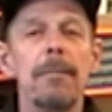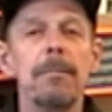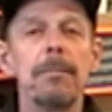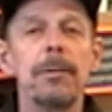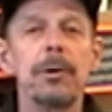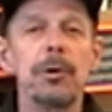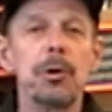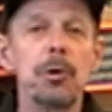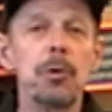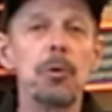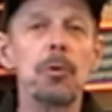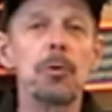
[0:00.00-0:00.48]

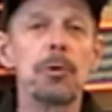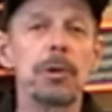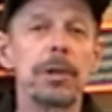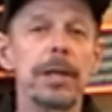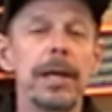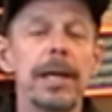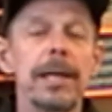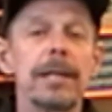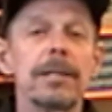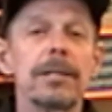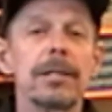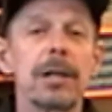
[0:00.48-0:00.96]
do
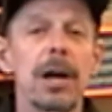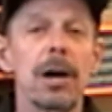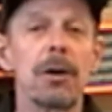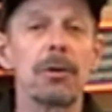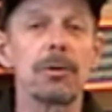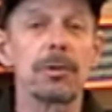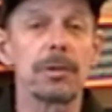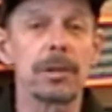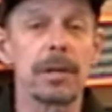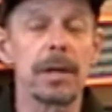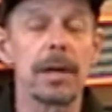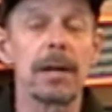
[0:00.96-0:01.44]
things
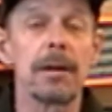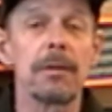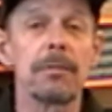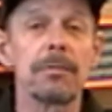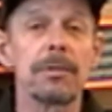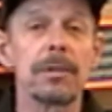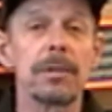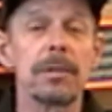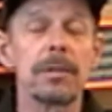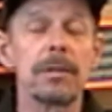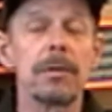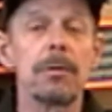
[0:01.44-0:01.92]

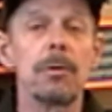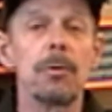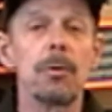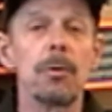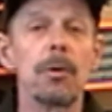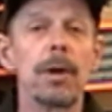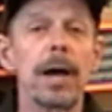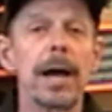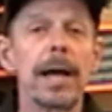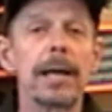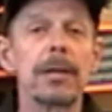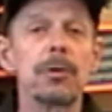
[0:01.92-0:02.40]
ourselves, who
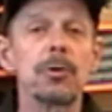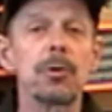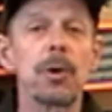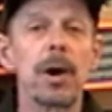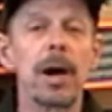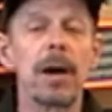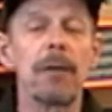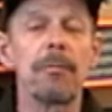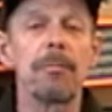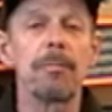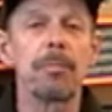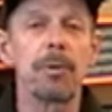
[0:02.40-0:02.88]
like to
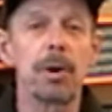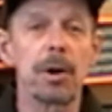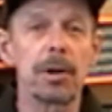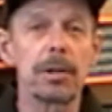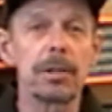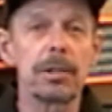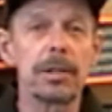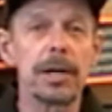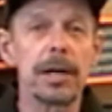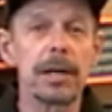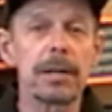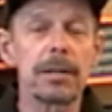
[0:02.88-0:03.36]
have
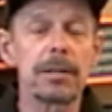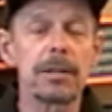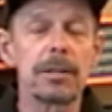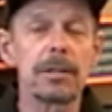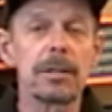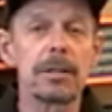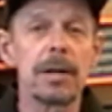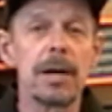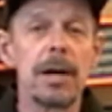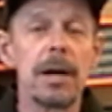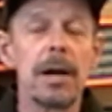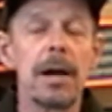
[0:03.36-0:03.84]

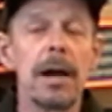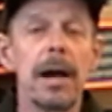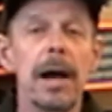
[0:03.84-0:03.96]
projects